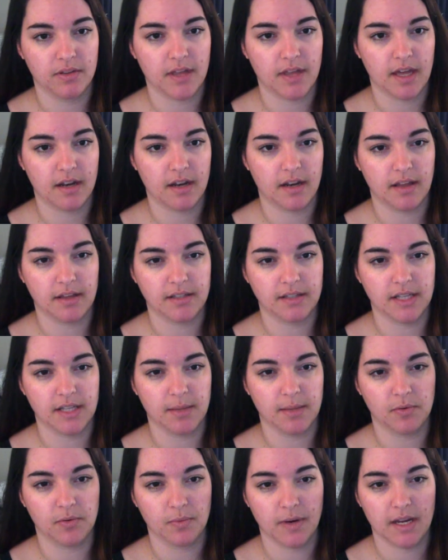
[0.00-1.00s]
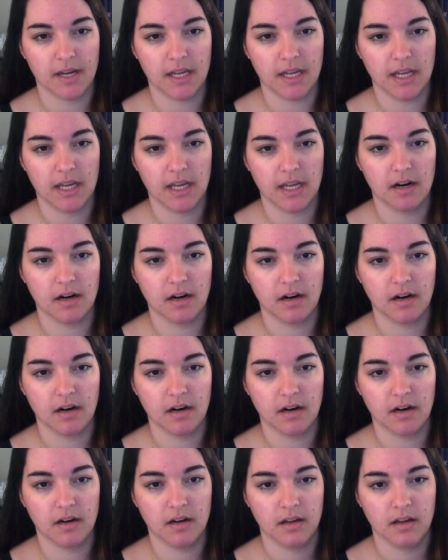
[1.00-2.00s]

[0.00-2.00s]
that end table right here.